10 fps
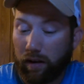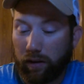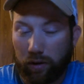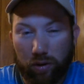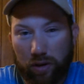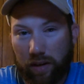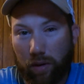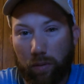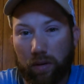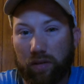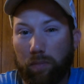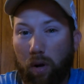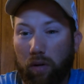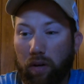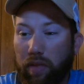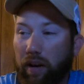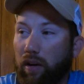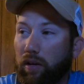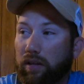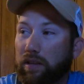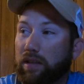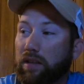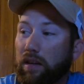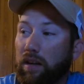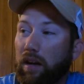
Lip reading: You're usually dealing with smaller, thin hooks.